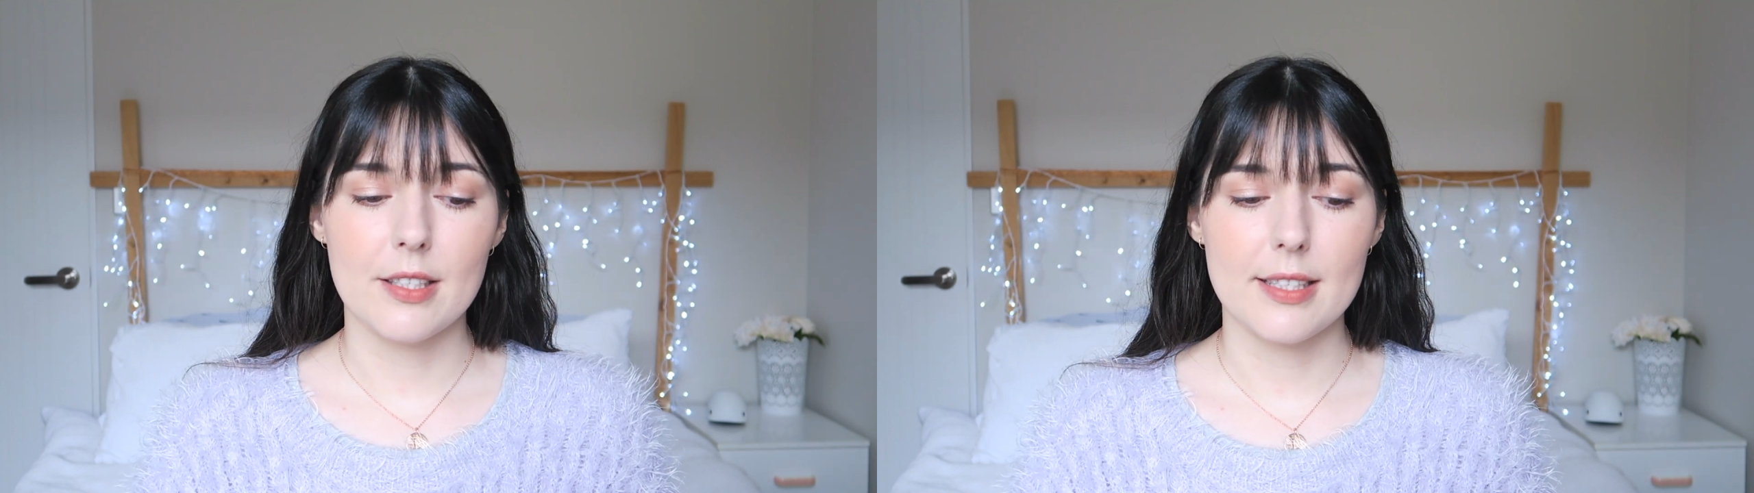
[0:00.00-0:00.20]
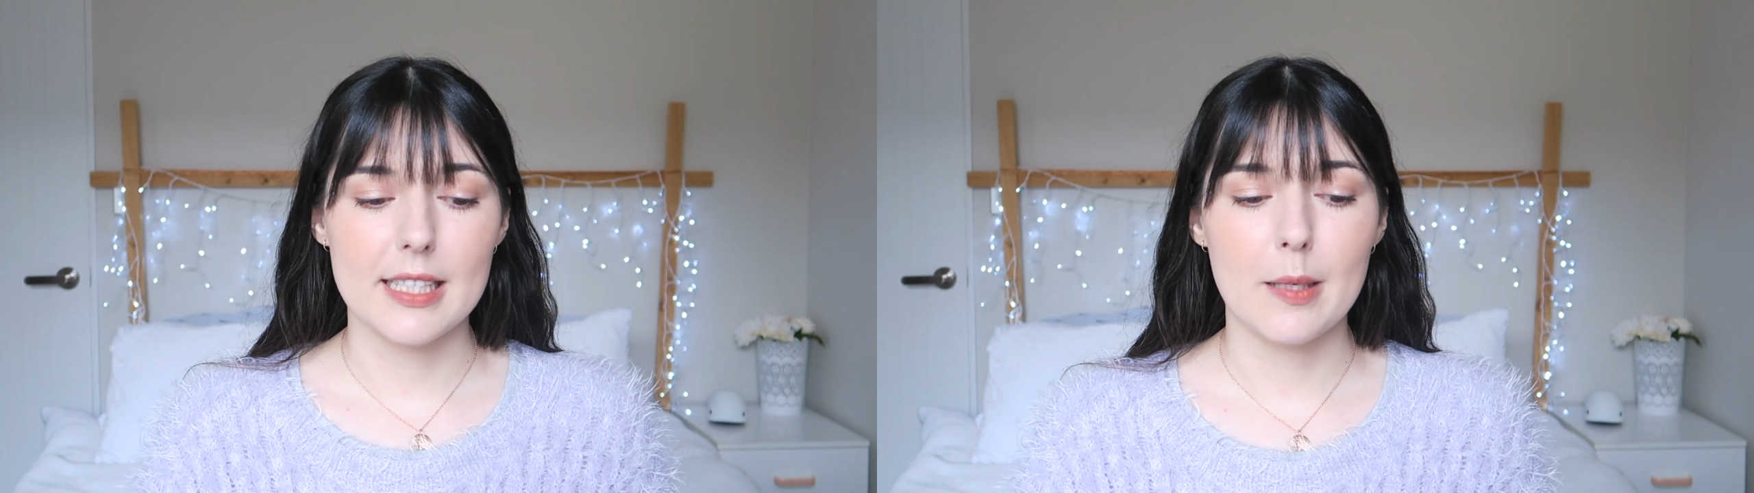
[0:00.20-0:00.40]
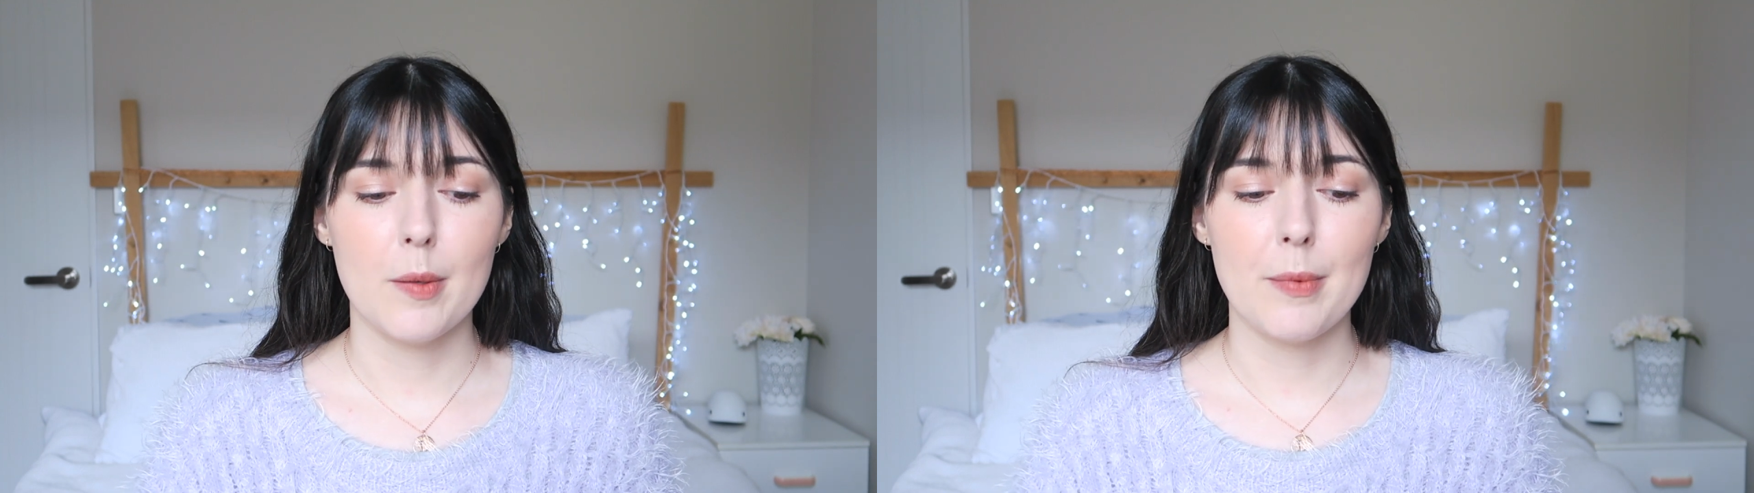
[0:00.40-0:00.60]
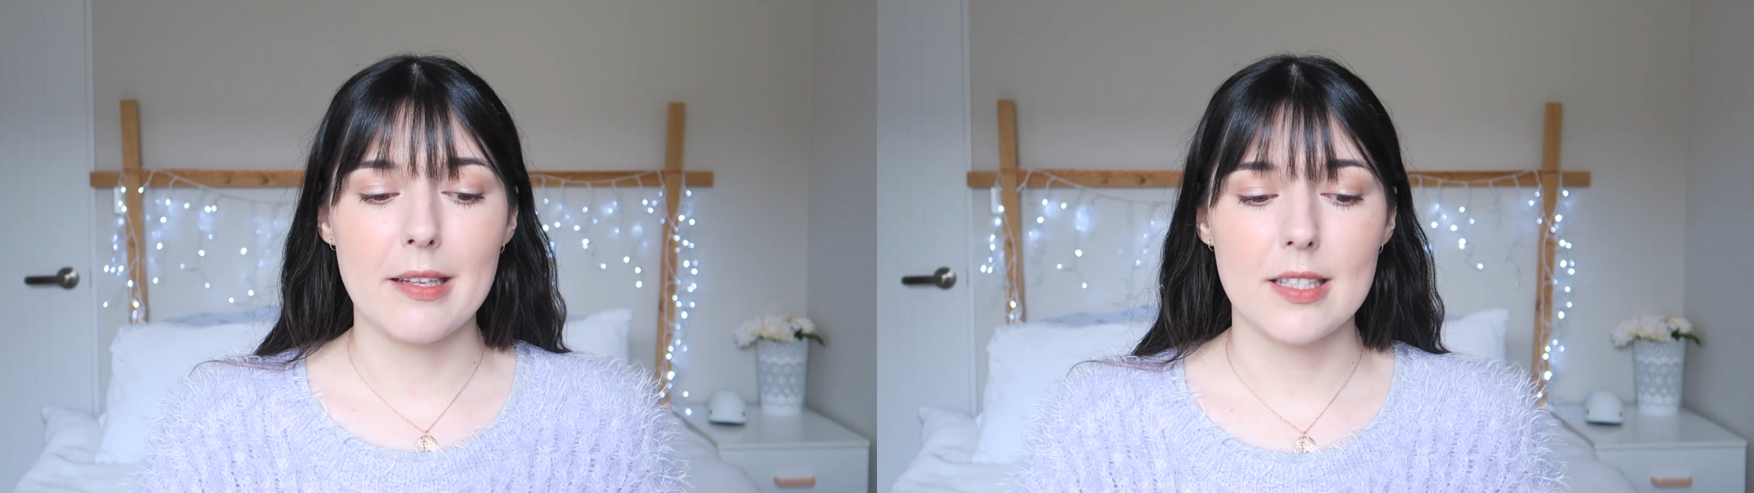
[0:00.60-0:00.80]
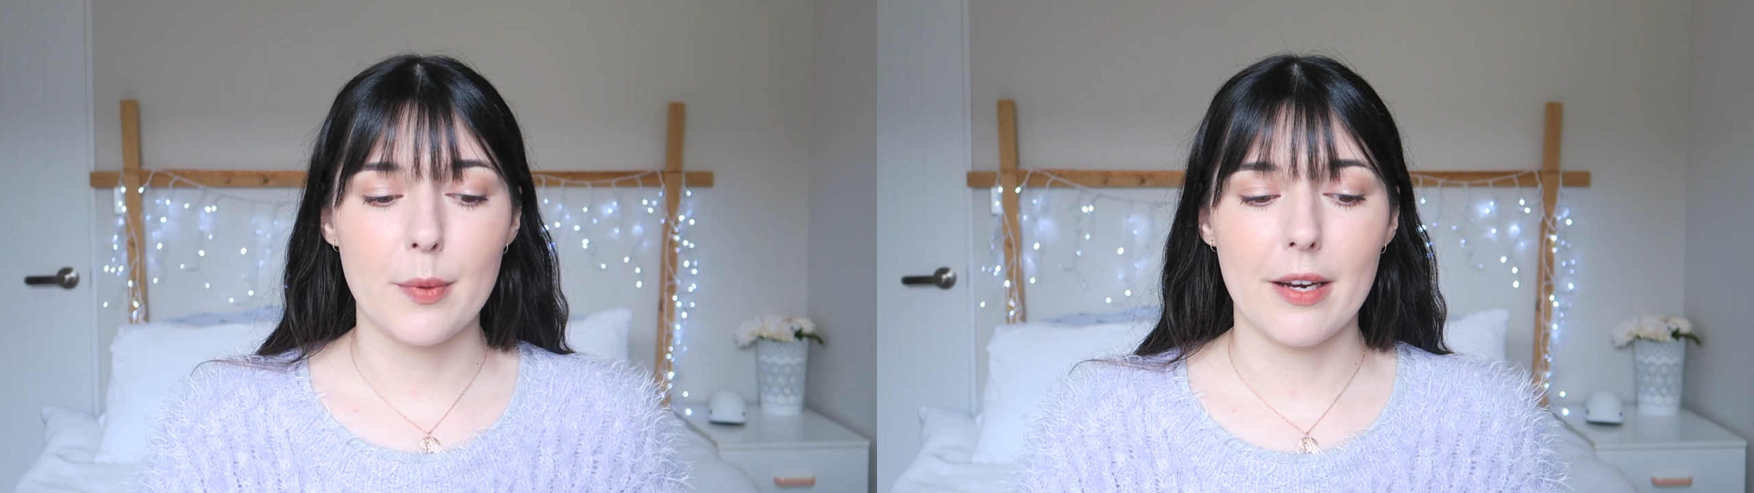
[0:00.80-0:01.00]
to sebum
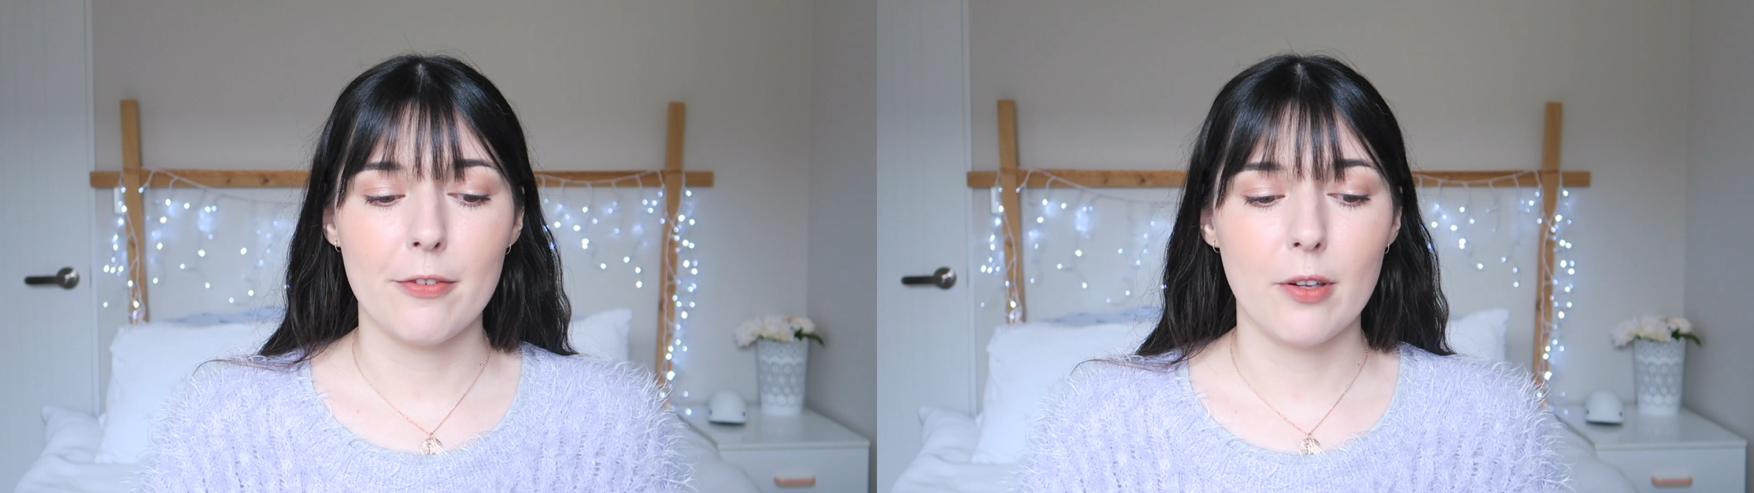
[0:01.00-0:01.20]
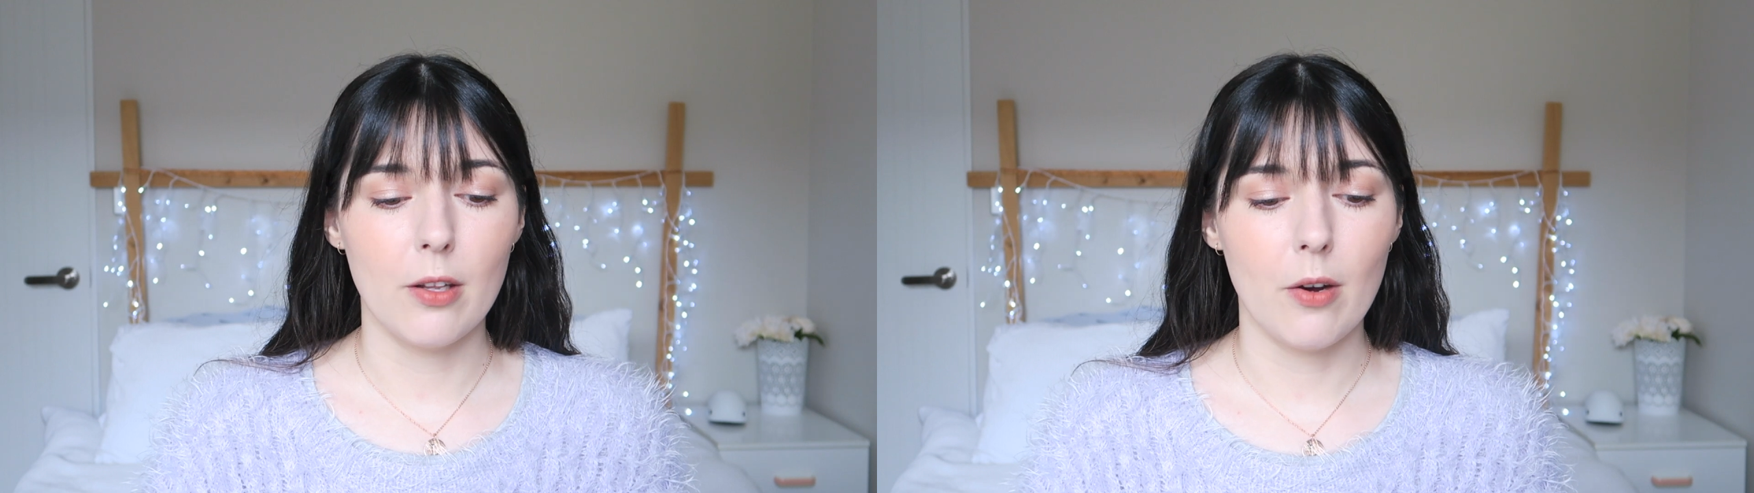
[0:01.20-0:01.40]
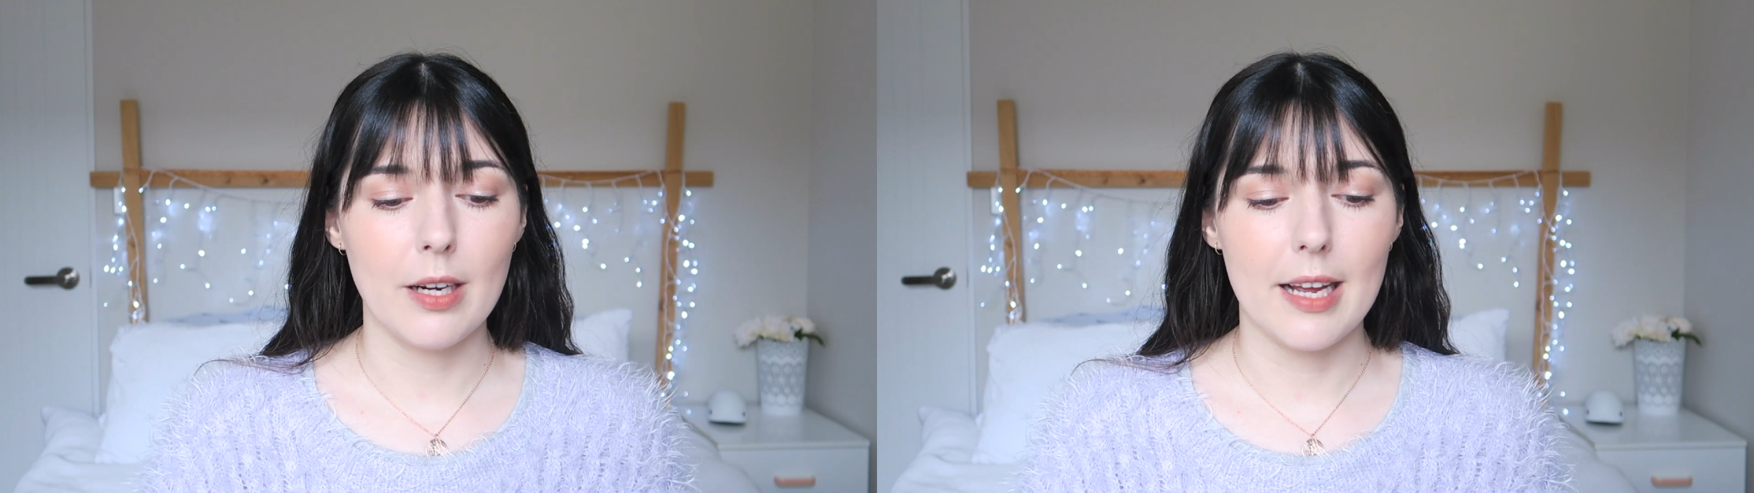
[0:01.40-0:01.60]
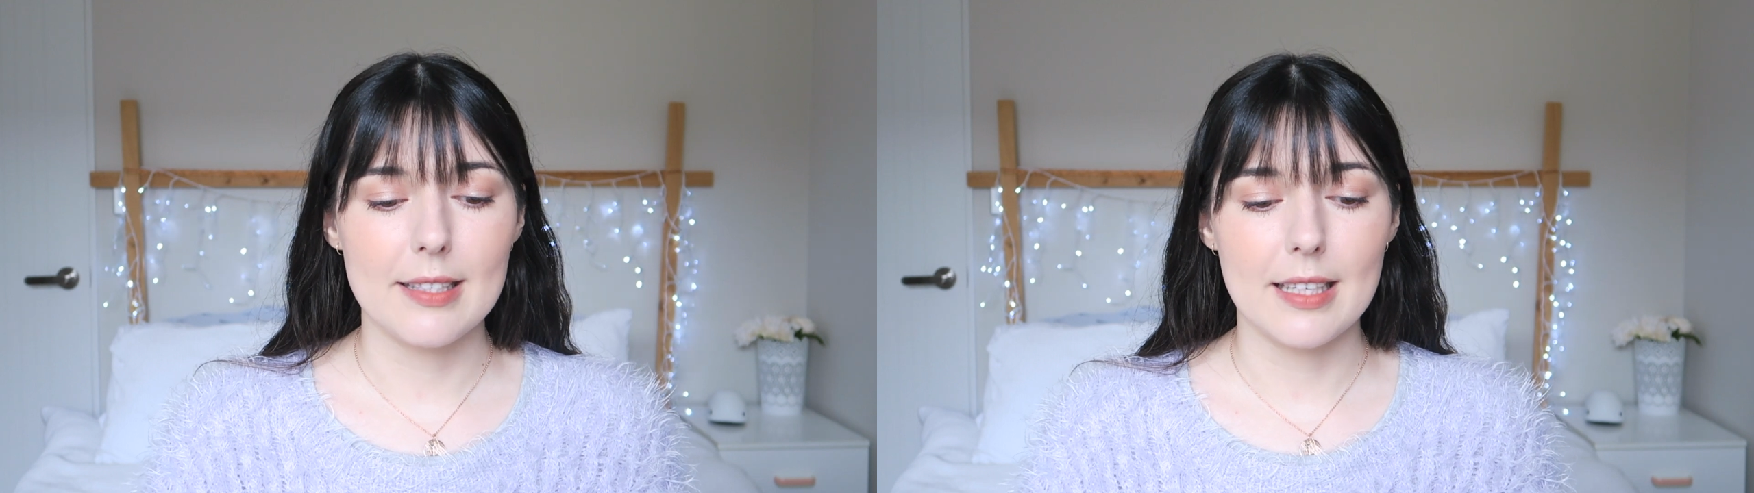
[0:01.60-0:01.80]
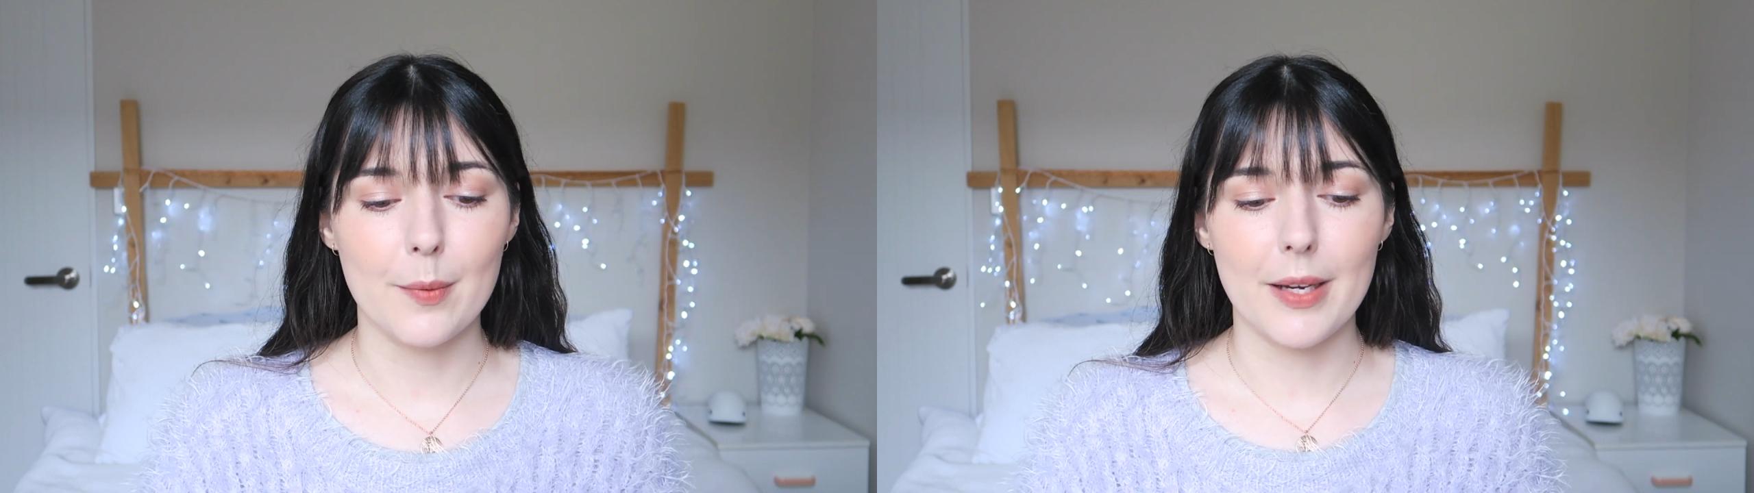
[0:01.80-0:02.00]
and sweat for
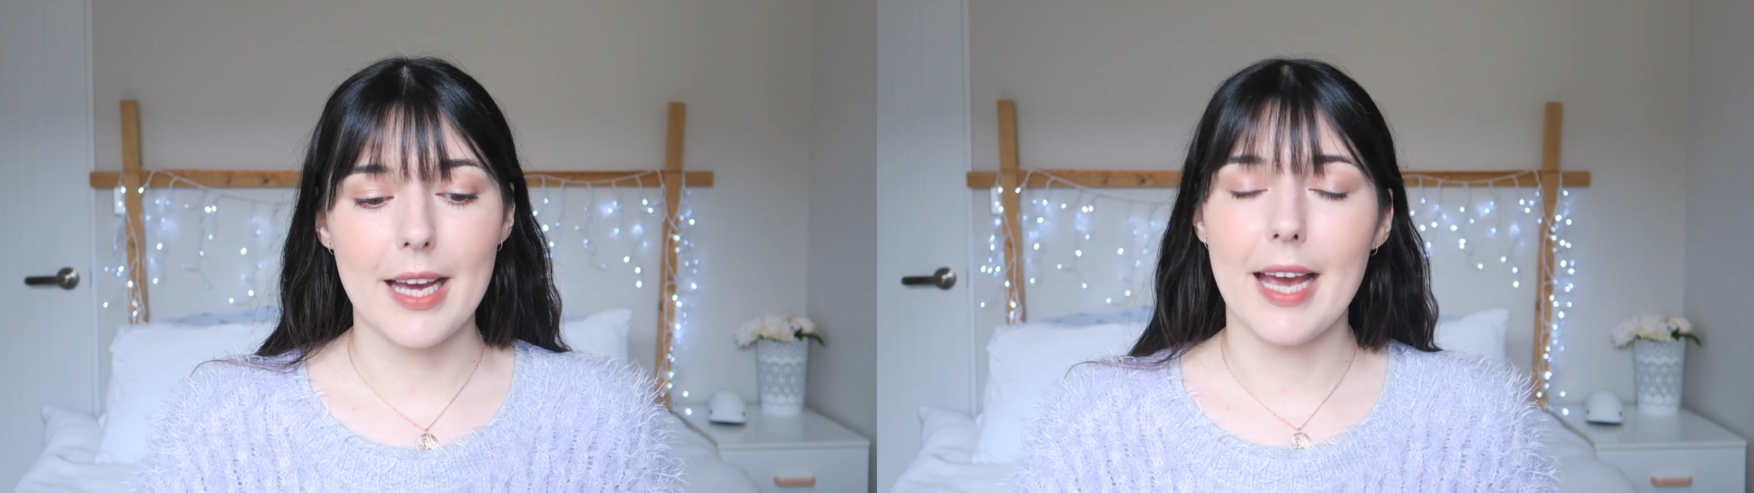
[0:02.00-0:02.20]
long-lasting wear